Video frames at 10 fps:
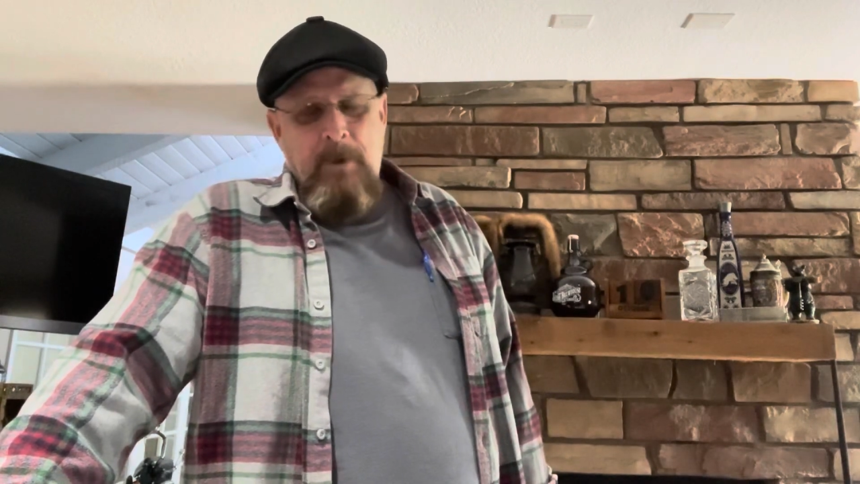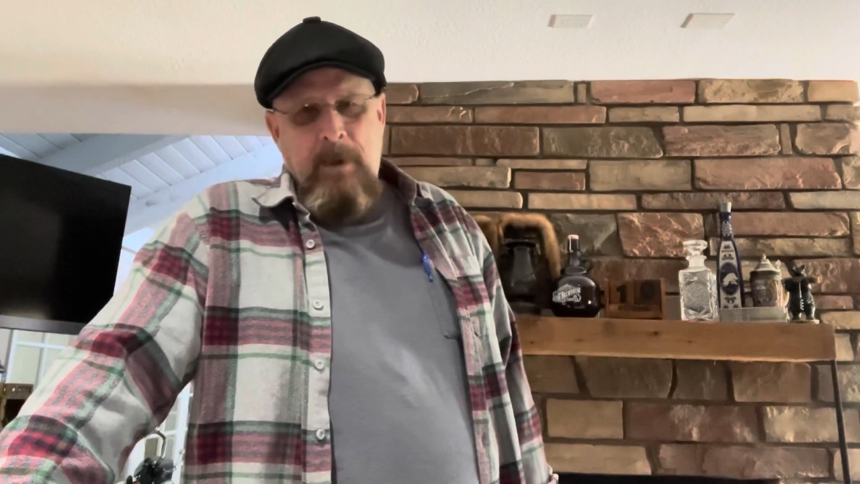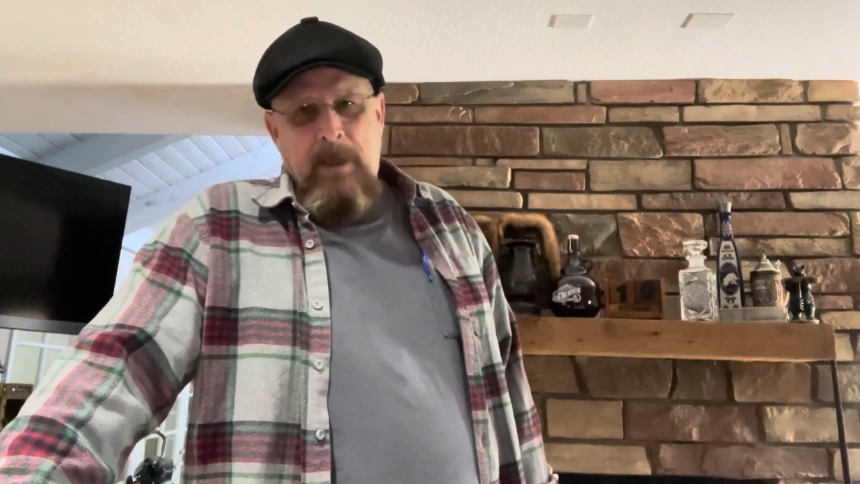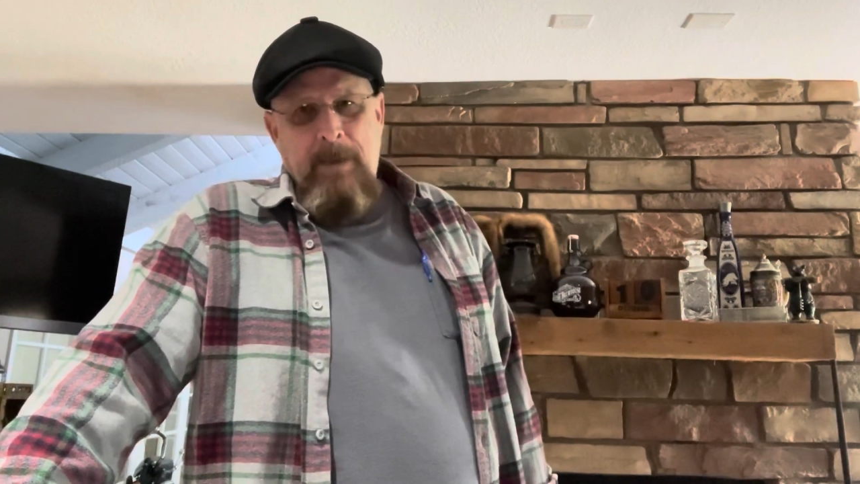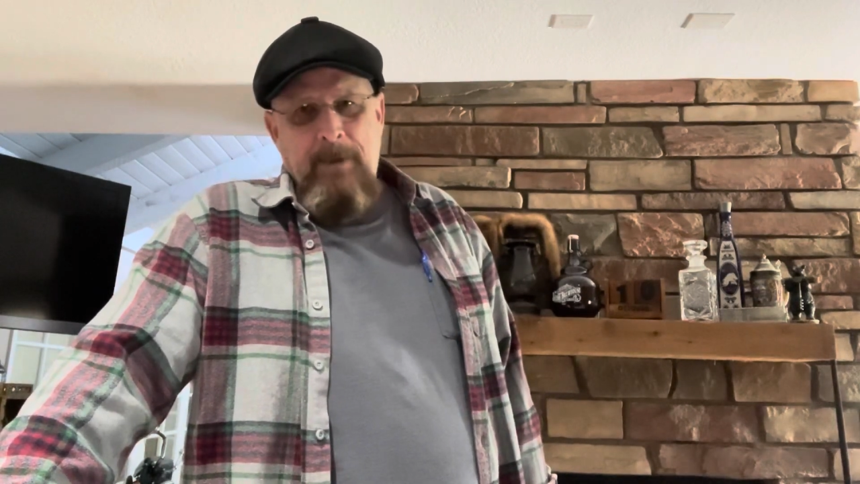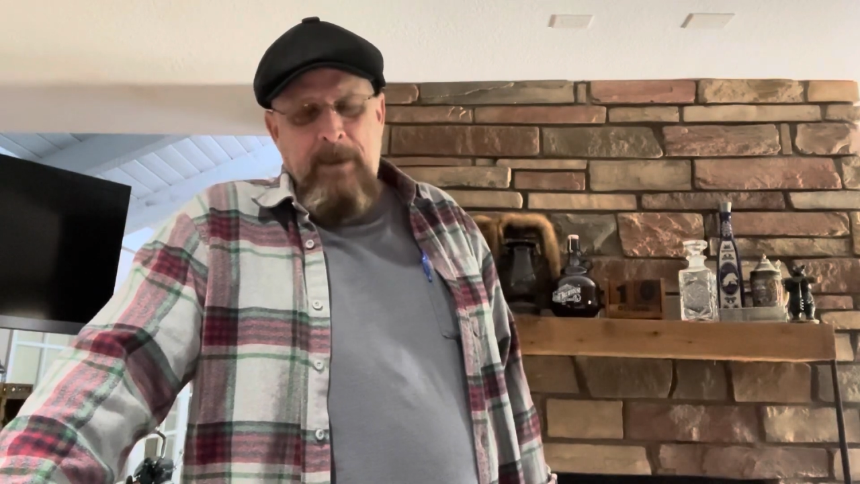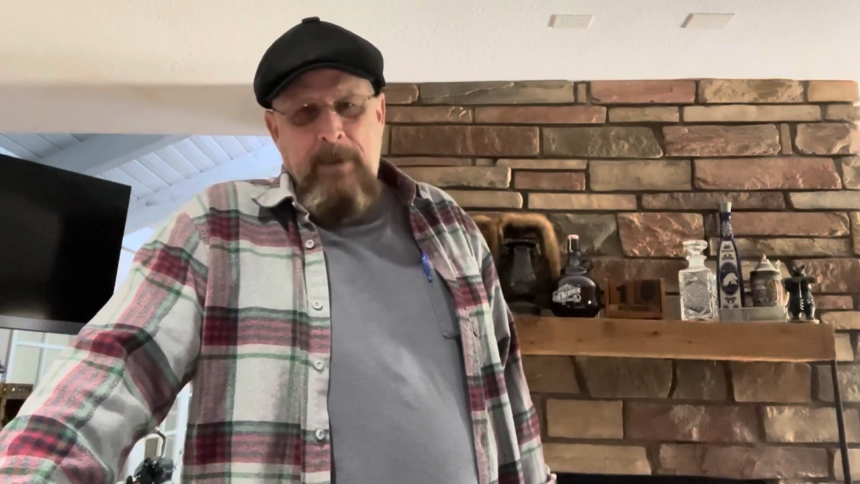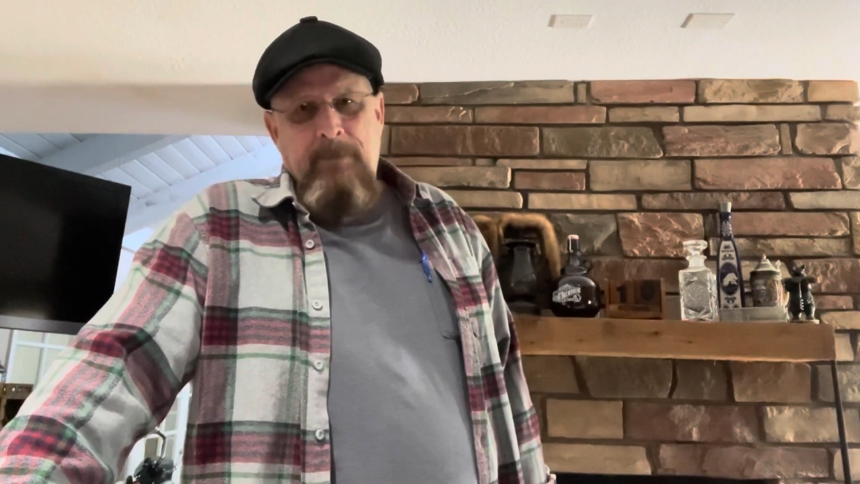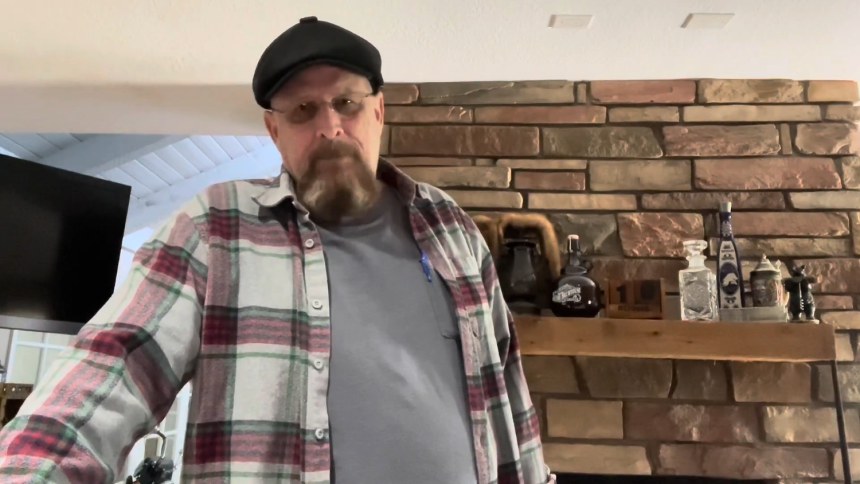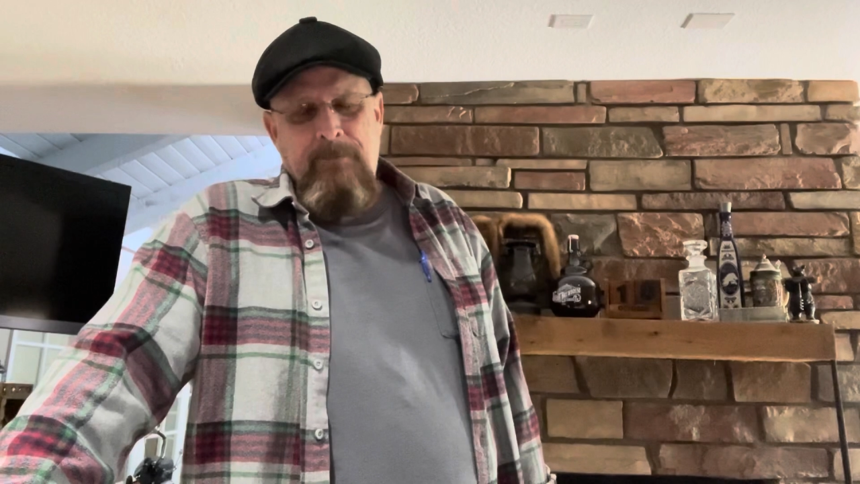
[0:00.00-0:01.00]
climate. I
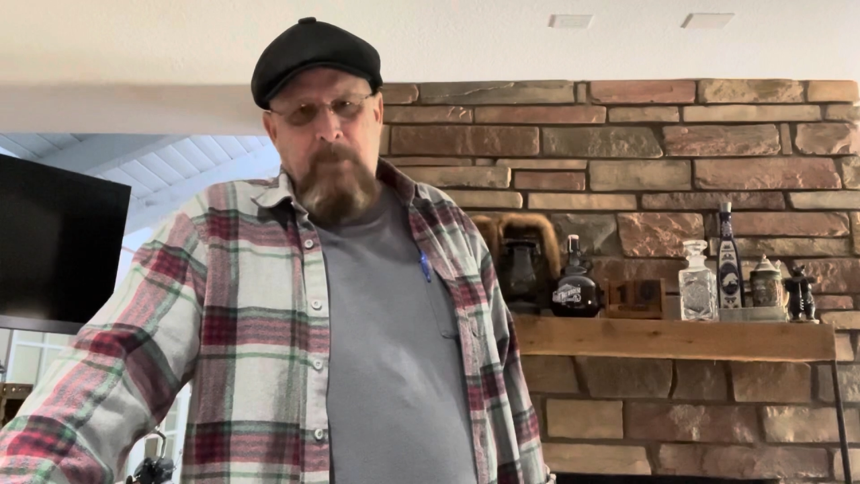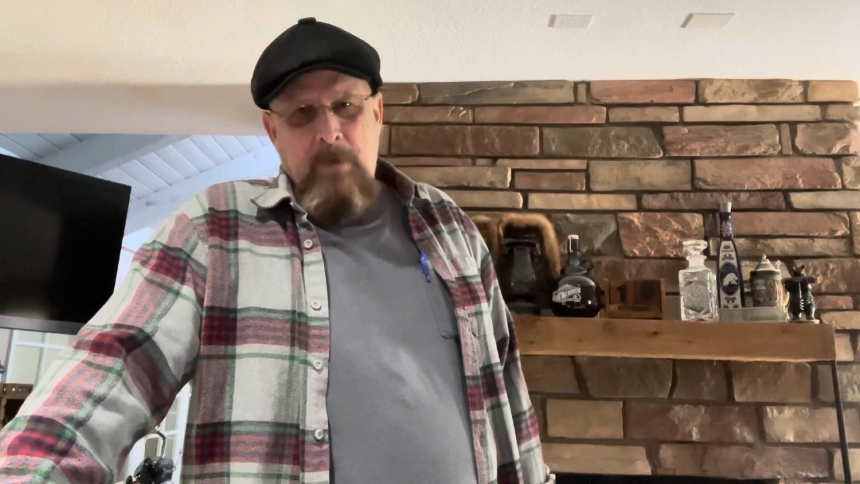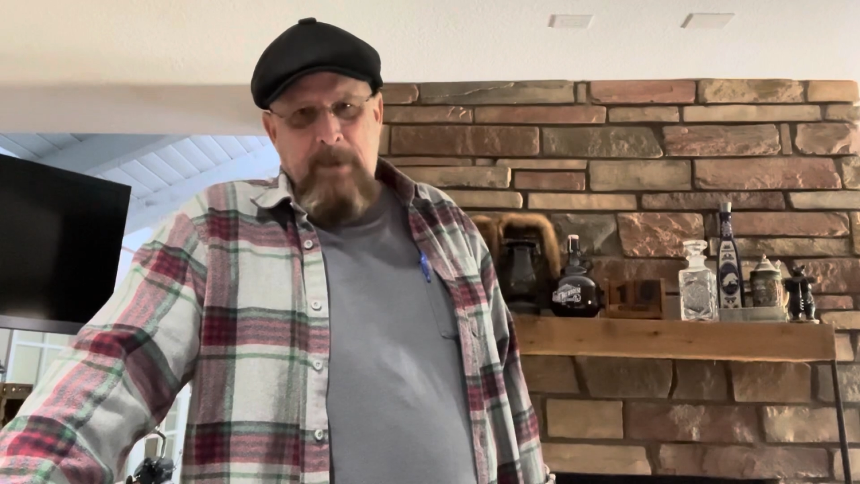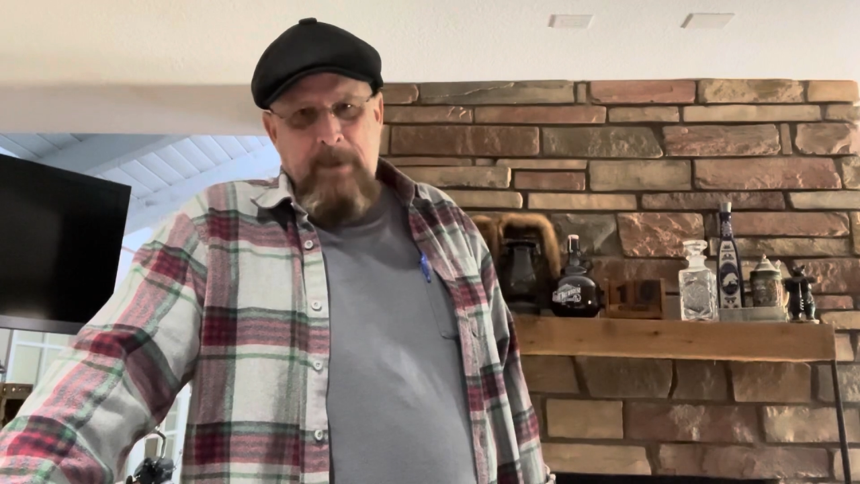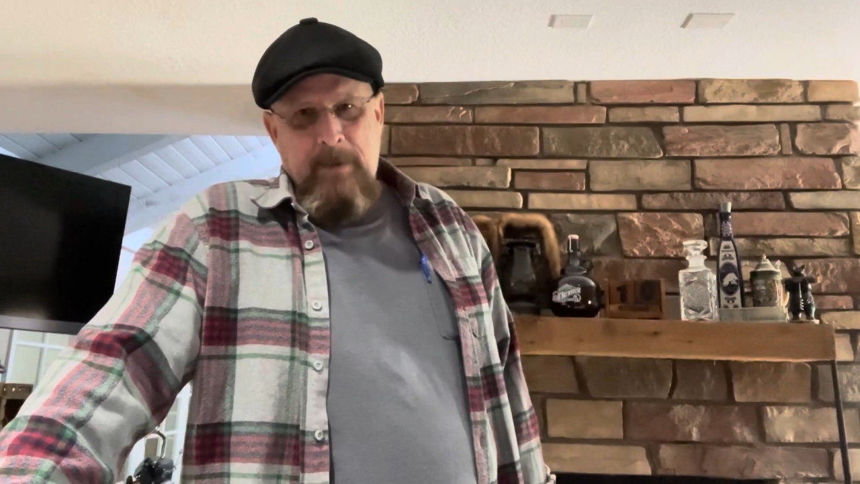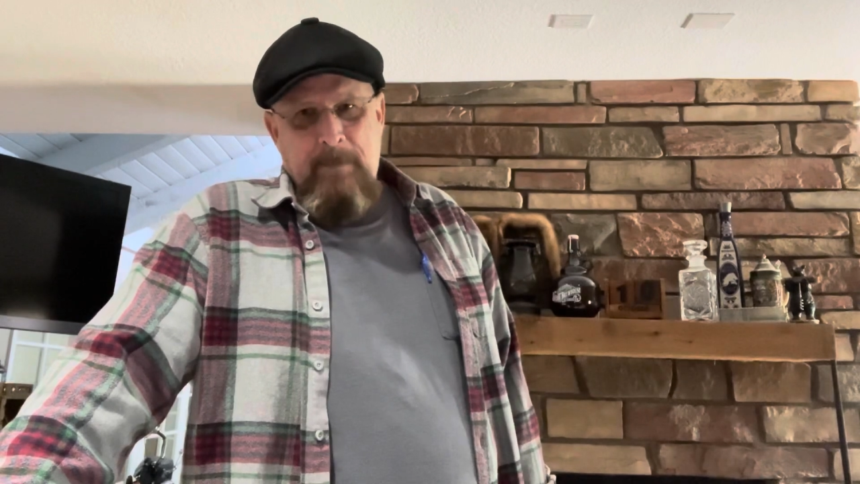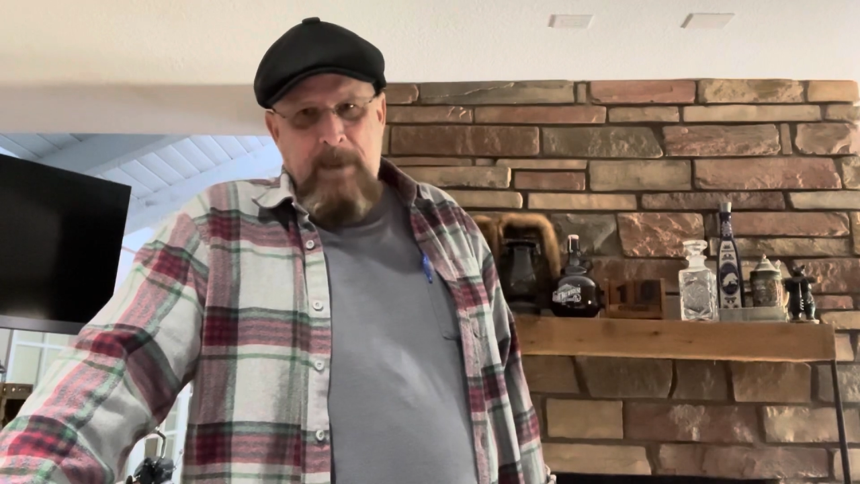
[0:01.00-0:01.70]
live in Florida.